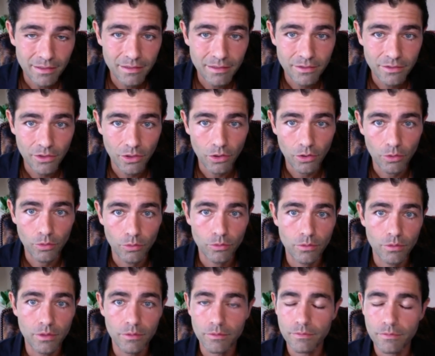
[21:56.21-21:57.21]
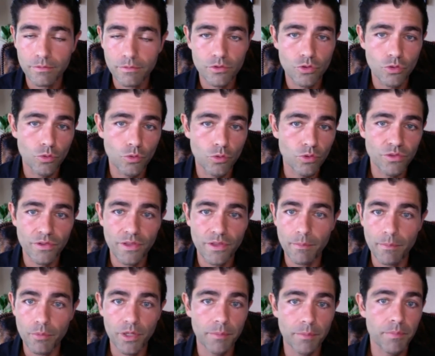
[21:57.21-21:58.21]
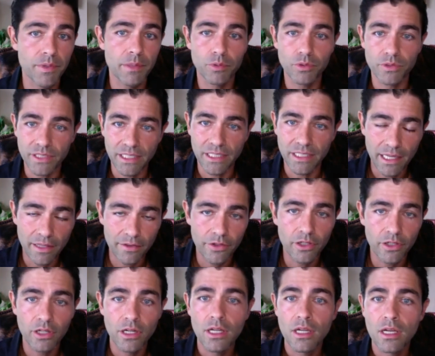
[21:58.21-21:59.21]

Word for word: So tools that bring people together,